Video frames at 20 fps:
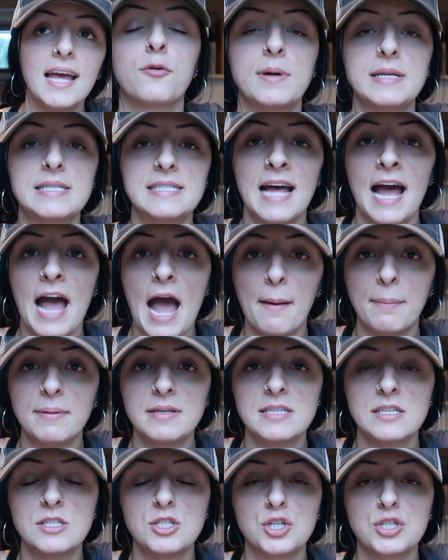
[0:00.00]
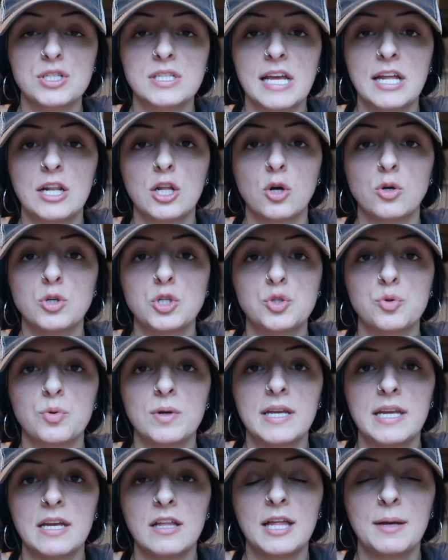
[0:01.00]
The reason that happens is your skin goes through
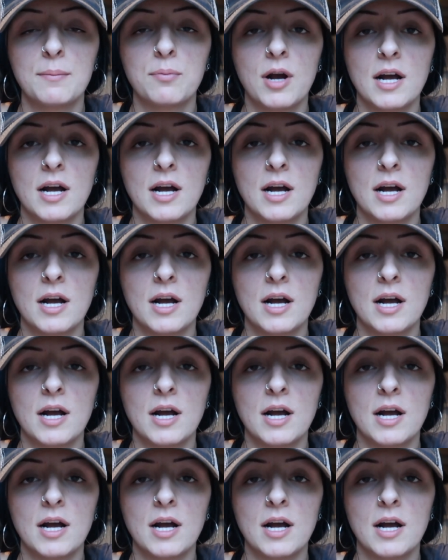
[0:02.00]
a healing